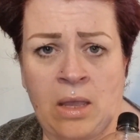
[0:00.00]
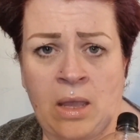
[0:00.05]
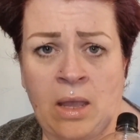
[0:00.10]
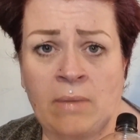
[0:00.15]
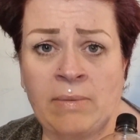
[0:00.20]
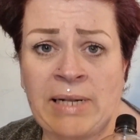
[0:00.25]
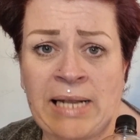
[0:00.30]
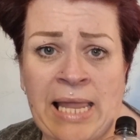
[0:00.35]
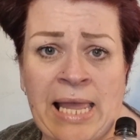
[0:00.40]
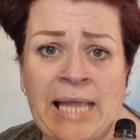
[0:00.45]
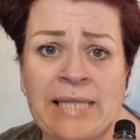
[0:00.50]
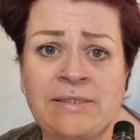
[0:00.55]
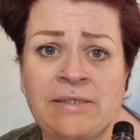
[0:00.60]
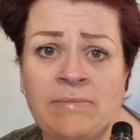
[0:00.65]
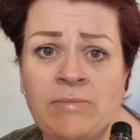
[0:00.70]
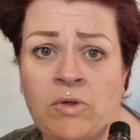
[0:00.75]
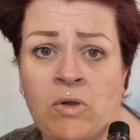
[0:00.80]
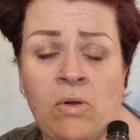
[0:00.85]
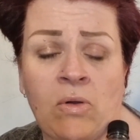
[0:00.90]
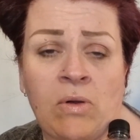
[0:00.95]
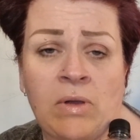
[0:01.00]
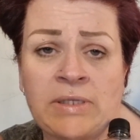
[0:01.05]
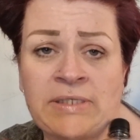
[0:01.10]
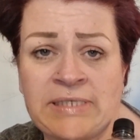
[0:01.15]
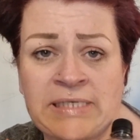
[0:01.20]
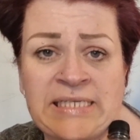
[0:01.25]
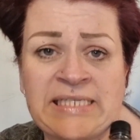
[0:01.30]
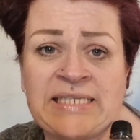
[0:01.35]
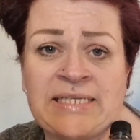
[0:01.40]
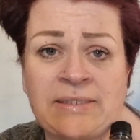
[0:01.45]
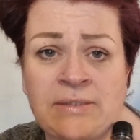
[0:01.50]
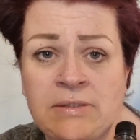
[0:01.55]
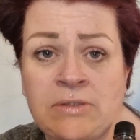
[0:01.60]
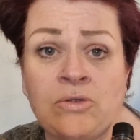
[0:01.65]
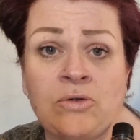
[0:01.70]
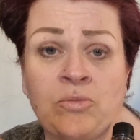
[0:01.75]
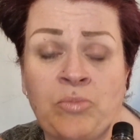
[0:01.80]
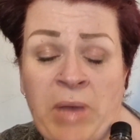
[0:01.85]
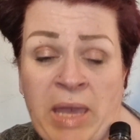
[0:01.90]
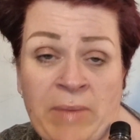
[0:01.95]
I'm glad I'm not addicted
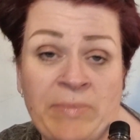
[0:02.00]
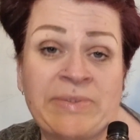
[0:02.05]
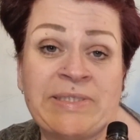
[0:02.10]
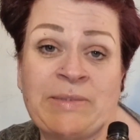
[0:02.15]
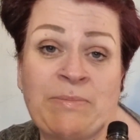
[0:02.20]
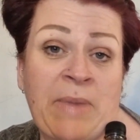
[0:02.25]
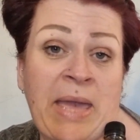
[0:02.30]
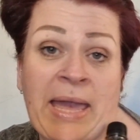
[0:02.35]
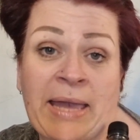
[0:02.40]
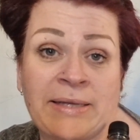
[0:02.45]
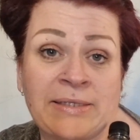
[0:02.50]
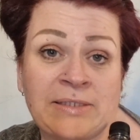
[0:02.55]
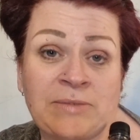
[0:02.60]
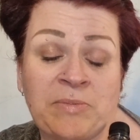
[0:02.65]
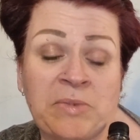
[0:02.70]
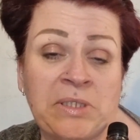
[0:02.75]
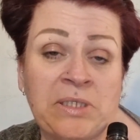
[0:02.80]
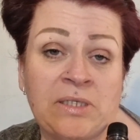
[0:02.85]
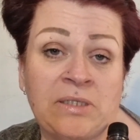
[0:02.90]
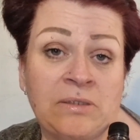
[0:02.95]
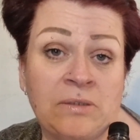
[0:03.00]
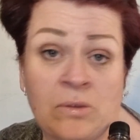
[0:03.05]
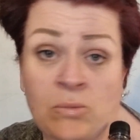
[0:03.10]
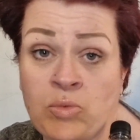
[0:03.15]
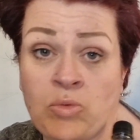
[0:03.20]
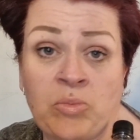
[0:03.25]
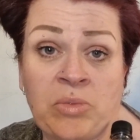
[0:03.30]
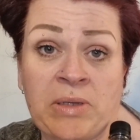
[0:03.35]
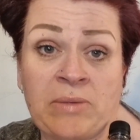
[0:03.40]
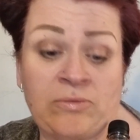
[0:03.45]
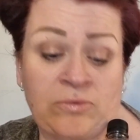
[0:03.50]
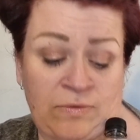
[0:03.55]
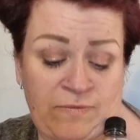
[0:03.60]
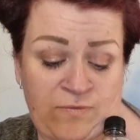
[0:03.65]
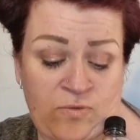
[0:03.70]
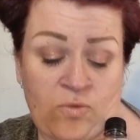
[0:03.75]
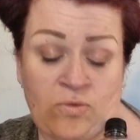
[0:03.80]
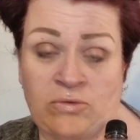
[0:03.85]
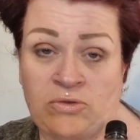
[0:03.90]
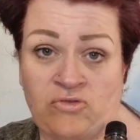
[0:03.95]
to Pepsi Max, because I wouldn't be able to
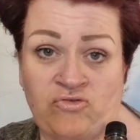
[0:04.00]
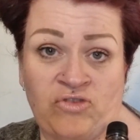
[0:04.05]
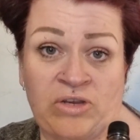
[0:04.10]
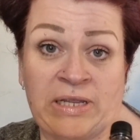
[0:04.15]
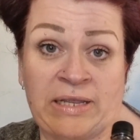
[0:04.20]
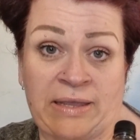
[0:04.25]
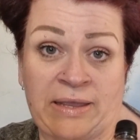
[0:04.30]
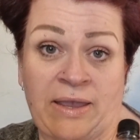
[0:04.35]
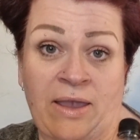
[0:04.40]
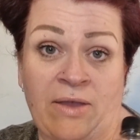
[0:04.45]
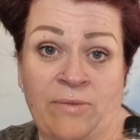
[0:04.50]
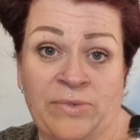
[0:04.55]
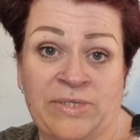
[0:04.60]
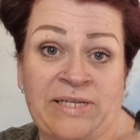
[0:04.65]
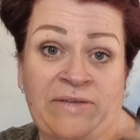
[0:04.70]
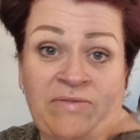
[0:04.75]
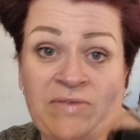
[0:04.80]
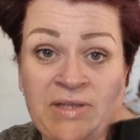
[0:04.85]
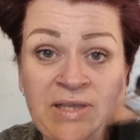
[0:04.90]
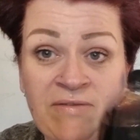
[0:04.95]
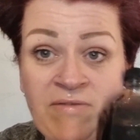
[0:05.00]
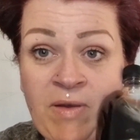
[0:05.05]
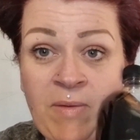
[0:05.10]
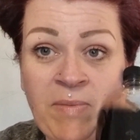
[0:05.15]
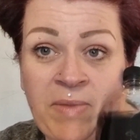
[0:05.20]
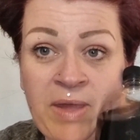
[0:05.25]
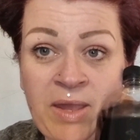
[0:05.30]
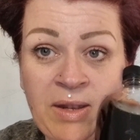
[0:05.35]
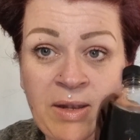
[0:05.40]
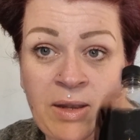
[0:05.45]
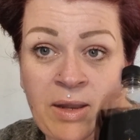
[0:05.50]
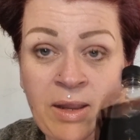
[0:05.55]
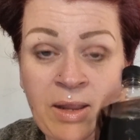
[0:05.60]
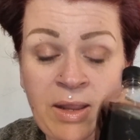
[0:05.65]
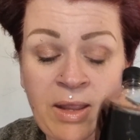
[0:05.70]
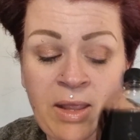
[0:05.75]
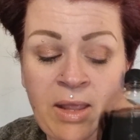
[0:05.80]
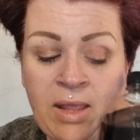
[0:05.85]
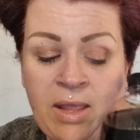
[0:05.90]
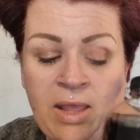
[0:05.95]
afford to drink it. I would have to give up then.
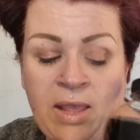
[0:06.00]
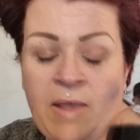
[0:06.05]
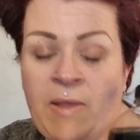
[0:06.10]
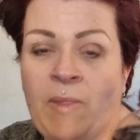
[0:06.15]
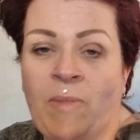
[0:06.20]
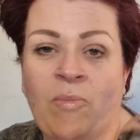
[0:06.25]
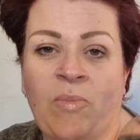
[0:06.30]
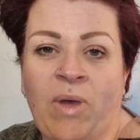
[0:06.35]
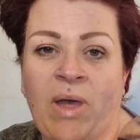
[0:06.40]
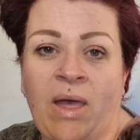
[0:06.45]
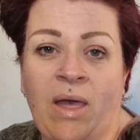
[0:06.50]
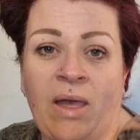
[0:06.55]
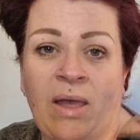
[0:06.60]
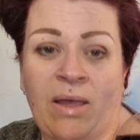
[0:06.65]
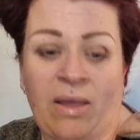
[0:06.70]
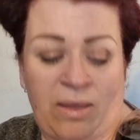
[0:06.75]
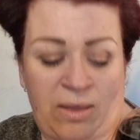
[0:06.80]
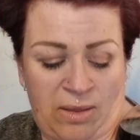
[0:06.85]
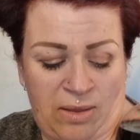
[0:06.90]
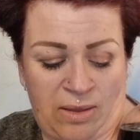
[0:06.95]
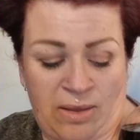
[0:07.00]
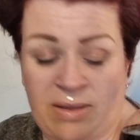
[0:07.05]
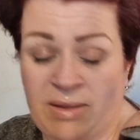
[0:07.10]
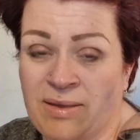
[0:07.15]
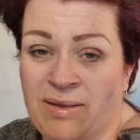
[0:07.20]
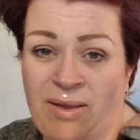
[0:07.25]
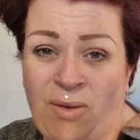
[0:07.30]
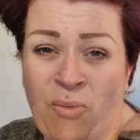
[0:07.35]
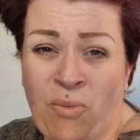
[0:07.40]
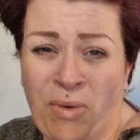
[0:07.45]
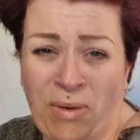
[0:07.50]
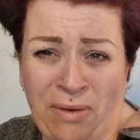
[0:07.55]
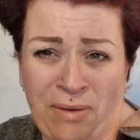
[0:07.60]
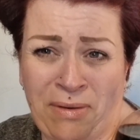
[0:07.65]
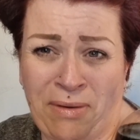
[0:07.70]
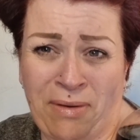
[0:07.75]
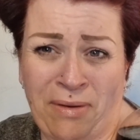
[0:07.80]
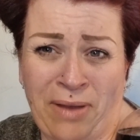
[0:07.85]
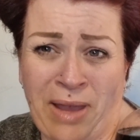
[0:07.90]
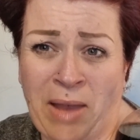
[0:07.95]
But
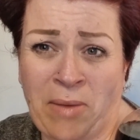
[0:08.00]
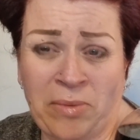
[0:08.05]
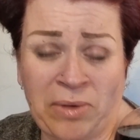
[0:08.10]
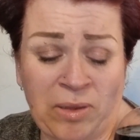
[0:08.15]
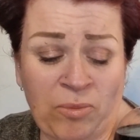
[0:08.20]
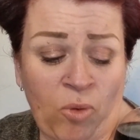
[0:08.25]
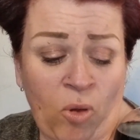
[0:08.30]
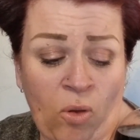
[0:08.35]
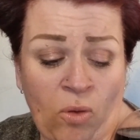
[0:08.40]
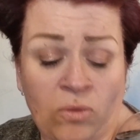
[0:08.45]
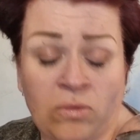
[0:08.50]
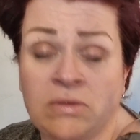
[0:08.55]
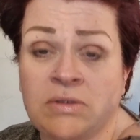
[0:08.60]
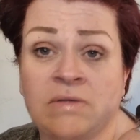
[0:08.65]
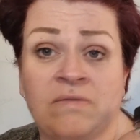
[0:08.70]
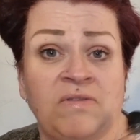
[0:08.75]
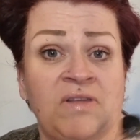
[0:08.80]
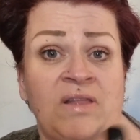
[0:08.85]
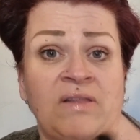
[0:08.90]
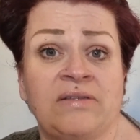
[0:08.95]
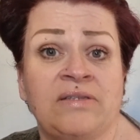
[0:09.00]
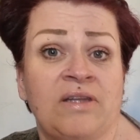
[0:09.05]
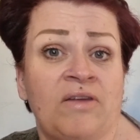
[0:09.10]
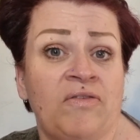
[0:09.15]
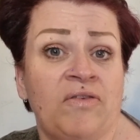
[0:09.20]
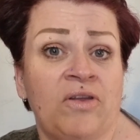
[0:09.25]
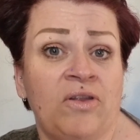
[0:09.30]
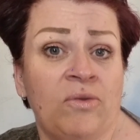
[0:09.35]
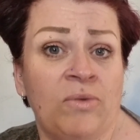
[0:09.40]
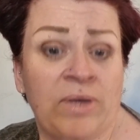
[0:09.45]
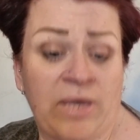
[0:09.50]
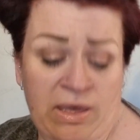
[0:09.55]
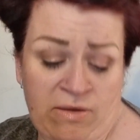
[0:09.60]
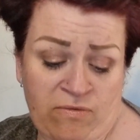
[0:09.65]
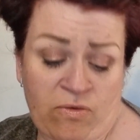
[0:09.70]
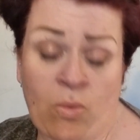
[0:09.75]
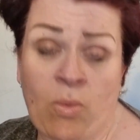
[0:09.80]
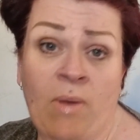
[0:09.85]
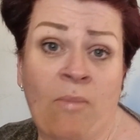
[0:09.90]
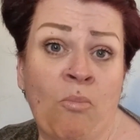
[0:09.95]
how many bottles of the other stuff can you get
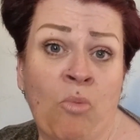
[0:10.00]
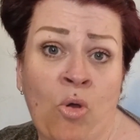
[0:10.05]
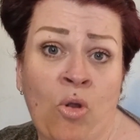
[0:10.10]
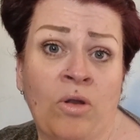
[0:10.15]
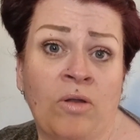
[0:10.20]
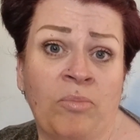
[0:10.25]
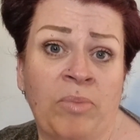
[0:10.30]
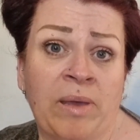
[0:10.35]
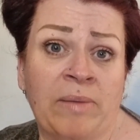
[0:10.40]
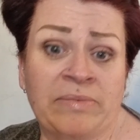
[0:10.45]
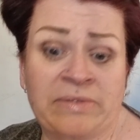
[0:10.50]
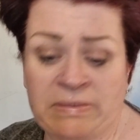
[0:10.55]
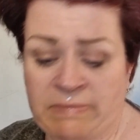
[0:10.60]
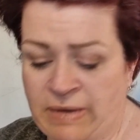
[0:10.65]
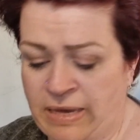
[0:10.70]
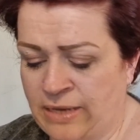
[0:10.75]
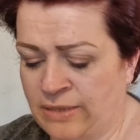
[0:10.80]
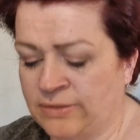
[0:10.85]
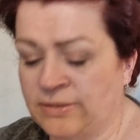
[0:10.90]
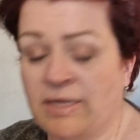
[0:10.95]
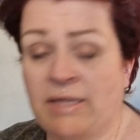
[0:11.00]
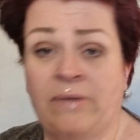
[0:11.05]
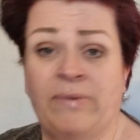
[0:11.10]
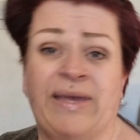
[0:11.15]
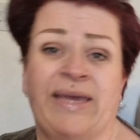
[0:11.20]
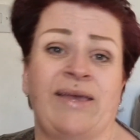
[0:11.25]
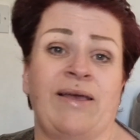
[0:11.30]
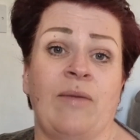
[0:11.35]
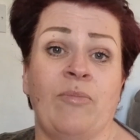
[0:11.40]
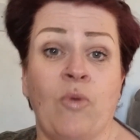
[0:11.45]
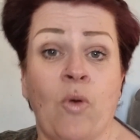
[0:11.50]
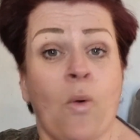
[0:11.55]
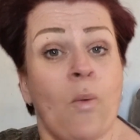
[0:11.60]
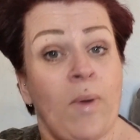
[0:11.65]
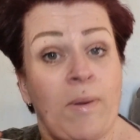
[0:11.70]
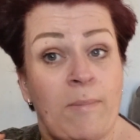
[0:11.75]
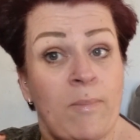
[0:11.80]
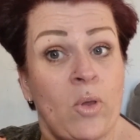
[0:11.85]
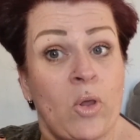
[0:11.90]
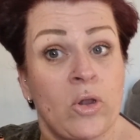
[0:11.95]
for one bottle of Pepsi Max? Anyway, I bought
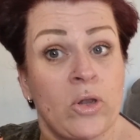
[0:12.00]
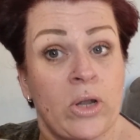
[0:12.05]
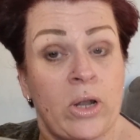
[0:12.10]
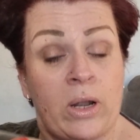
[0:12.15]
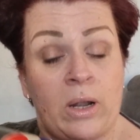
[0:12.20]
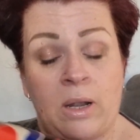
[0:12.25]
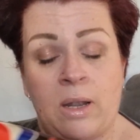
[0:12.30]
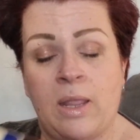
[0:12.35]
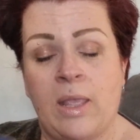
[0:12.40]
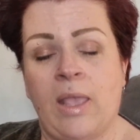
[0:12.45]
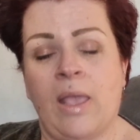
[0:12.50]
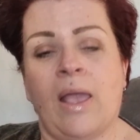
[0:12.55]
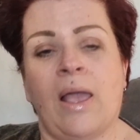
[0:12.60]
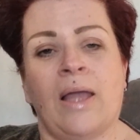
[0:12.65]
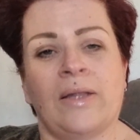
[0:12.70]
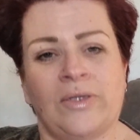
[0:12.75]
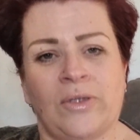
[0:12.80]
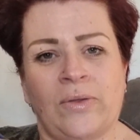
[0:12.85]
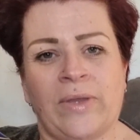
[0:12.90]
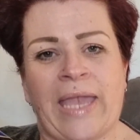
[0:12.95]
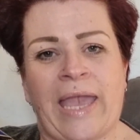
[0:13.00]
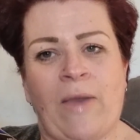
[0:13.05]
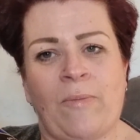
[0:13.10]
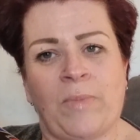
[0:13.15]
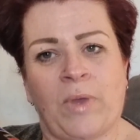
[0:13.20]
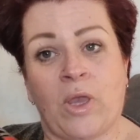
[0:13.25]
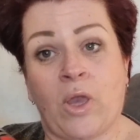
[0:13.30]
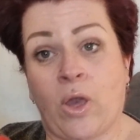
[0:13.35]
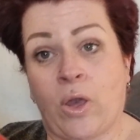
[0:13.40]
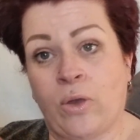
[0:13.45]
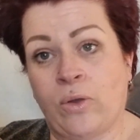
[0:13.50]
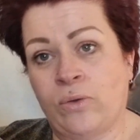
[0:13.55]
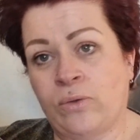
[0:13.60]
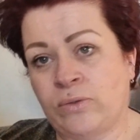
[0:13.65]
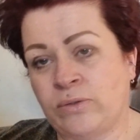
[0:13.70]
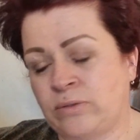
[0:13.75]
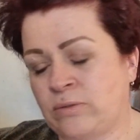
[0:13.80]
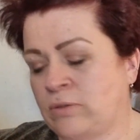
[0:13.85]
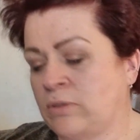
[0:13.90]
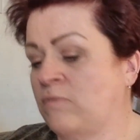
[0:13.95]
one bottle. I don't count my
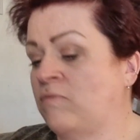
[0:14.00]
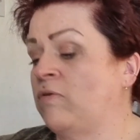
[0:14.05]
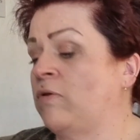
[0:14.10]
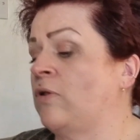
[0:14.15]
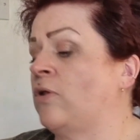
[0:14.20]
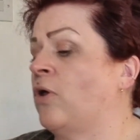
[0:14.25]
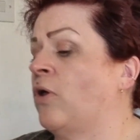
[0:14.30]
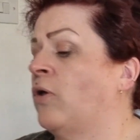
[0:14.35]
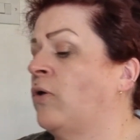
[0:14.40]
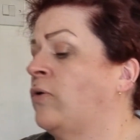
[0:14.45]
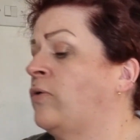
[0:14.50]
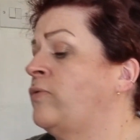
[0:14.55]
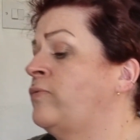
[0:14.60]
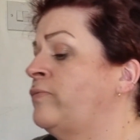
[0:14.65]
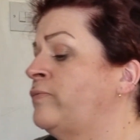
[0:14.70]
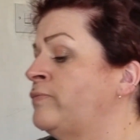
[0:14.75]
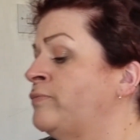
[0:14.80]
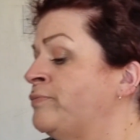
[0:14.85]
Cokes, if you know,